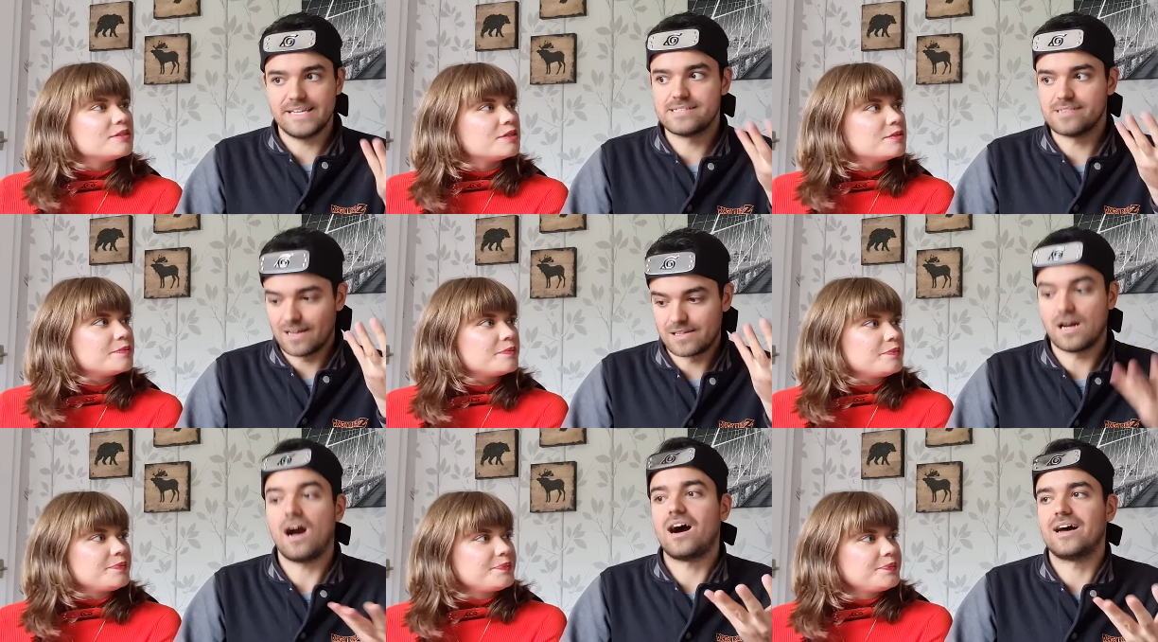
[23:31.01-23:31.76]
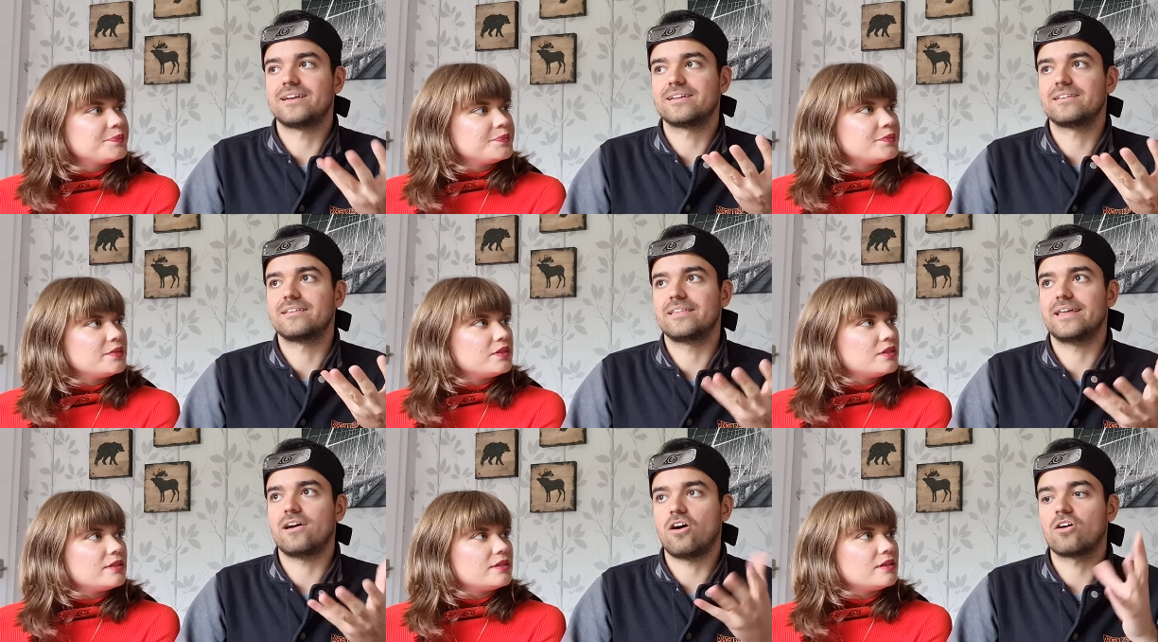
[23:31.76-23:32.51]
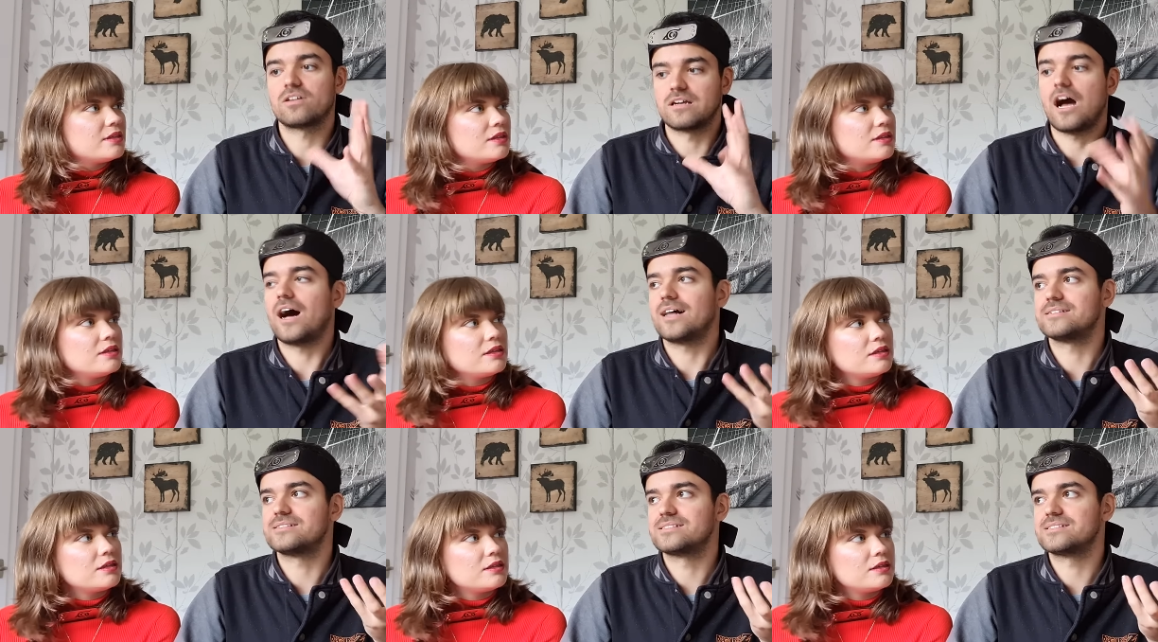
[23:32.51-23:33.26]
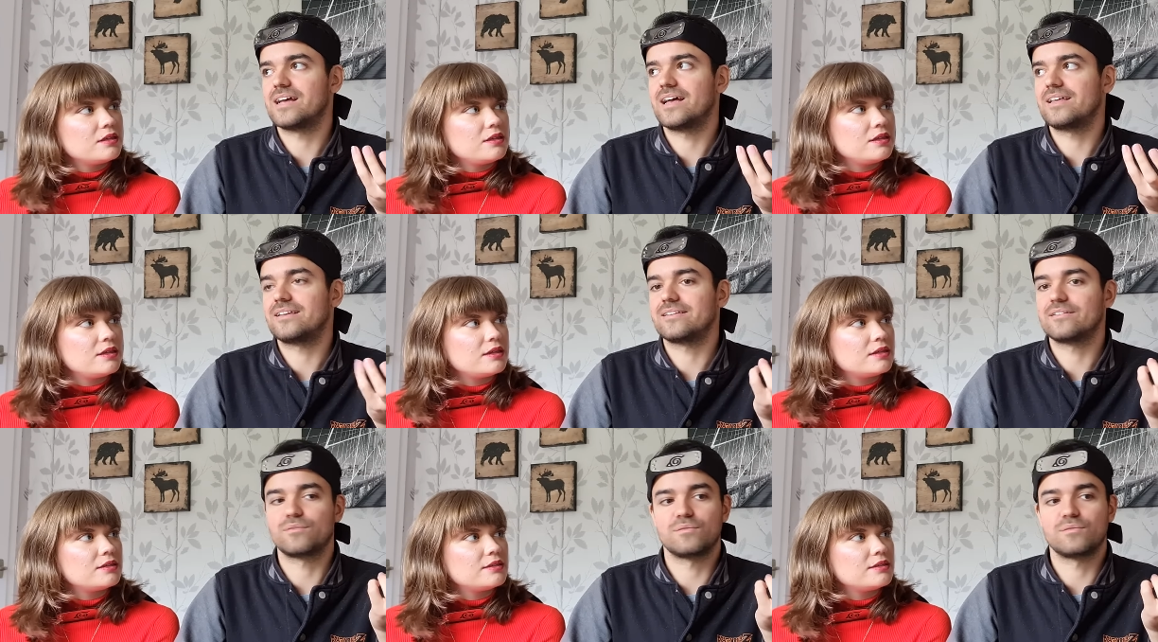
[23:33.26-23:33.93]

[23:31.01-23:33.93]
Speaker 1: is a god. They are gods. yeah.